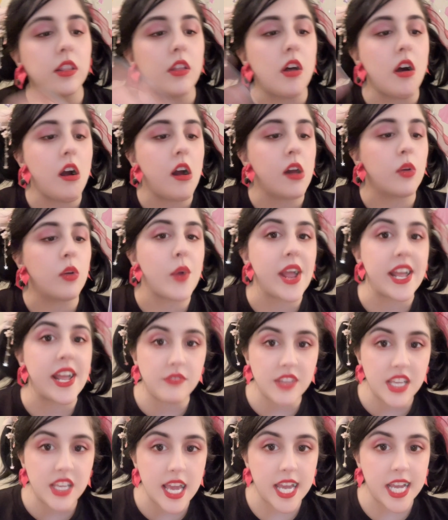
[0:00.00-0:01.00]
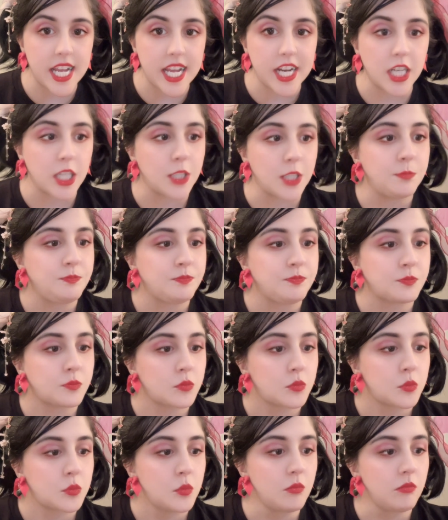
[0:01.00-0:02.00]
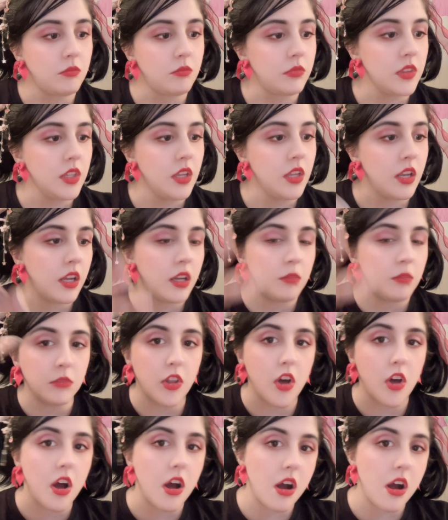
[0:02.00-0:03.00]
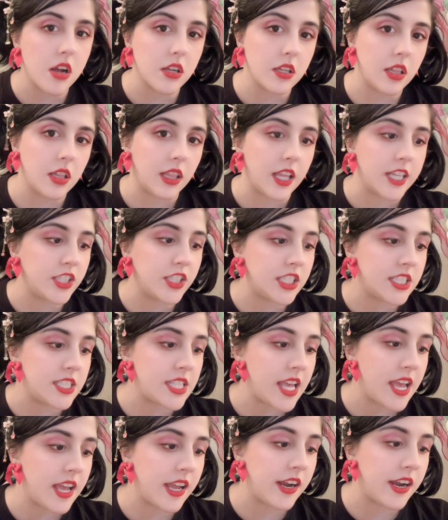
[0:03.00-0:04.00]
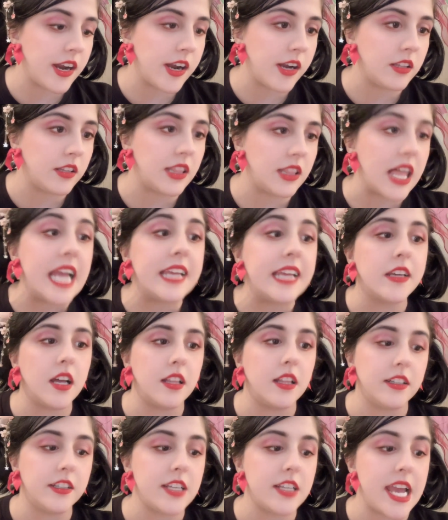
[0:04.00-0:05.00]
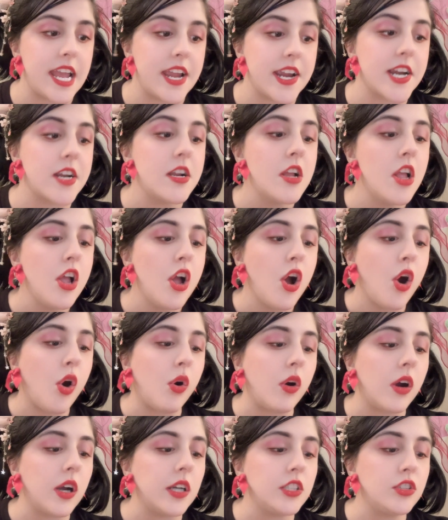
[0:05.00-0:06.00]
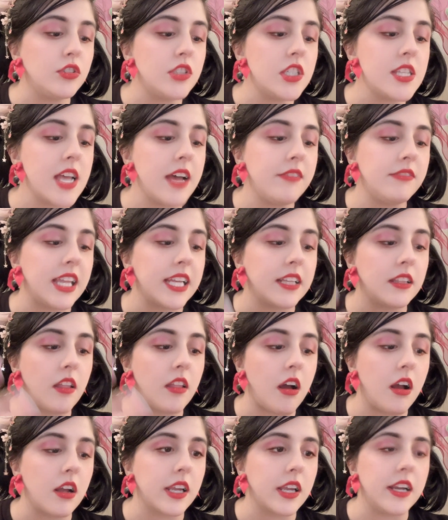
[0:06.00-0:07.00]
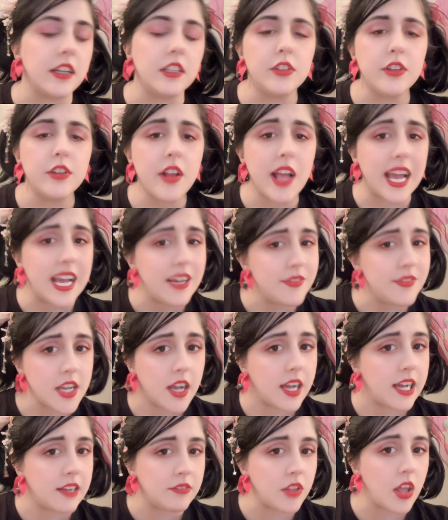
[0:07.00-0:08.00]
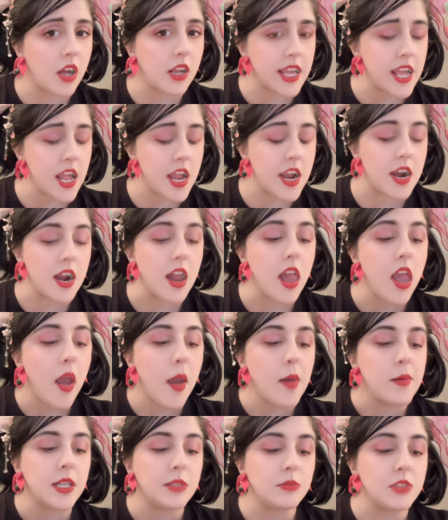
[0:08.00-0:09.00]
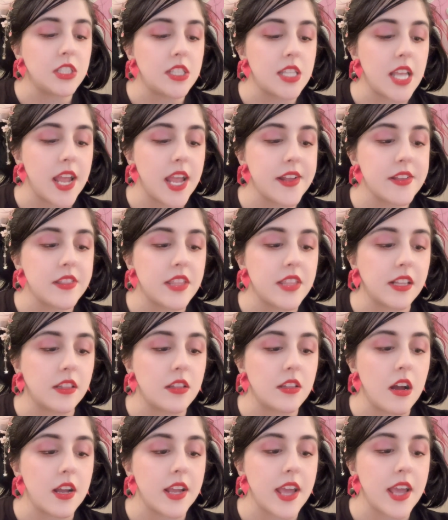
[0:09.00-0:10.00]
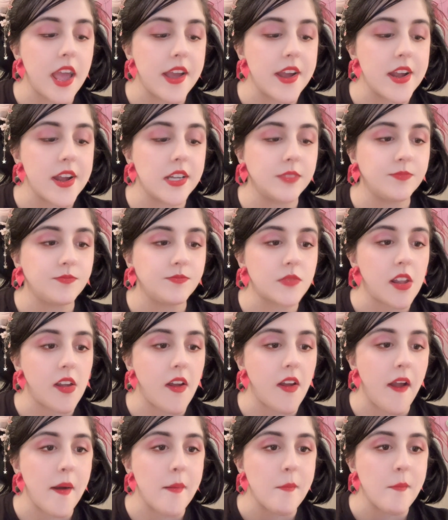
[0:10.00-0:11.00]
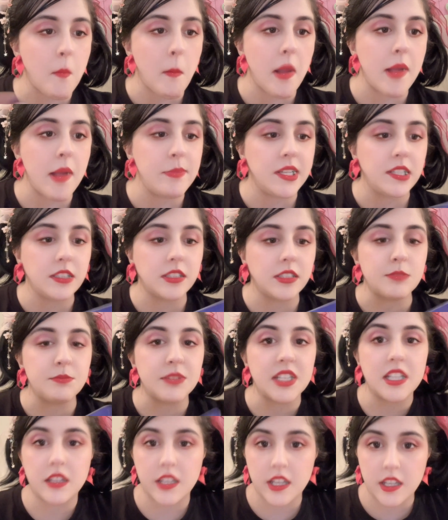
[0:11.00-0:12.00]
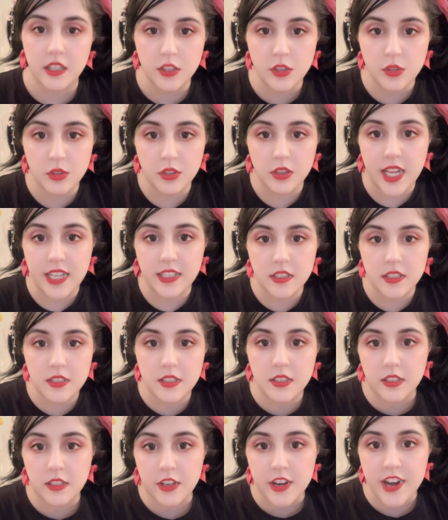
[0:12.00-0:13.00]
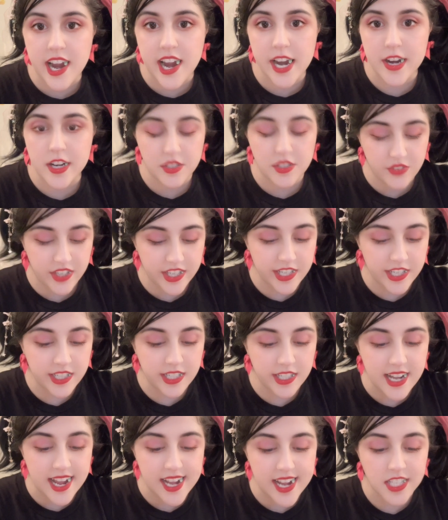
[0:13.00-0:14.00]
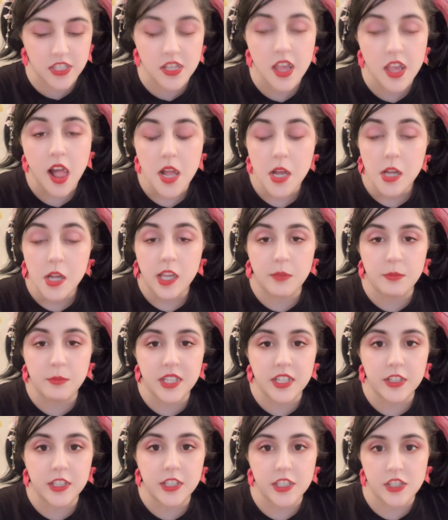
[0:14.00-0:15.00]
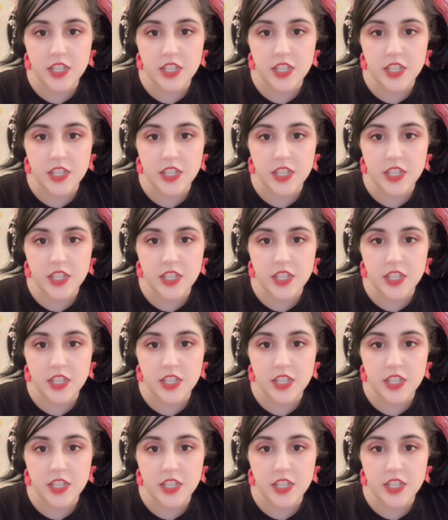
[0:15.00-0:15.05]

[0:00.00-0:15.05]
long wavy hair, long luscious hair, light colored hair. Or you just have like long hair. You don't have to have long hair. I'm just saying like long hair might be something that you like. Your hair is very nice and men are